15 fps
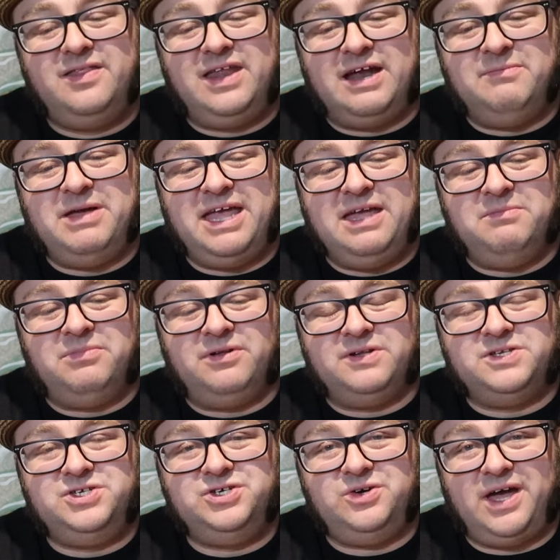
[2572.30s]
that I'm
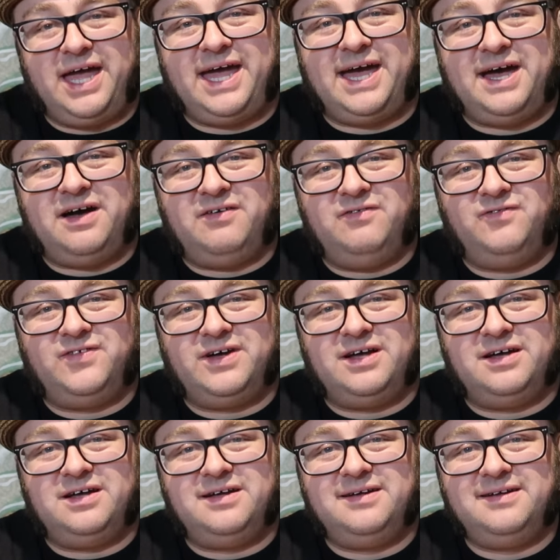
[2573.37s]
able to have
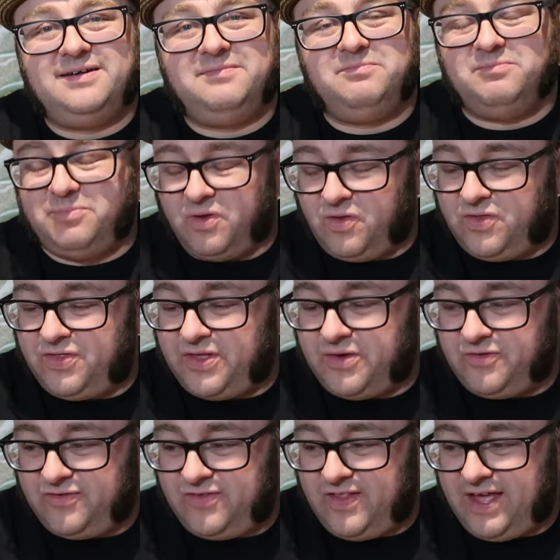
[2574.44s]
uh, both
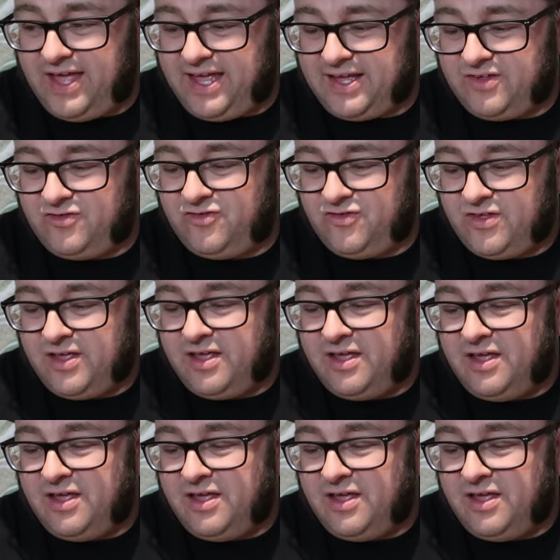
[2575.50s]
those things.